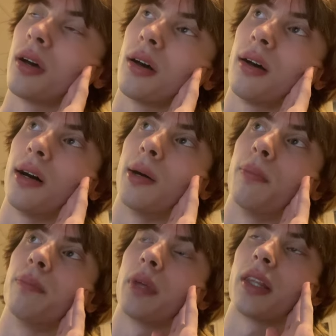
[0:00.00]

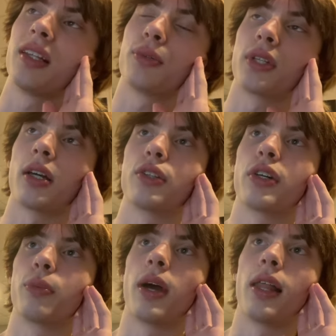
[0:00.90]
I think there was like a
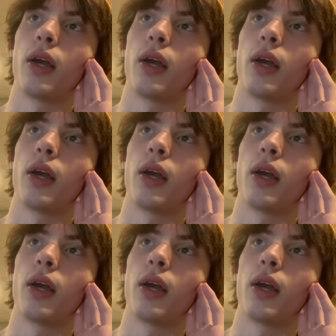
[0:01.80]
turn where I like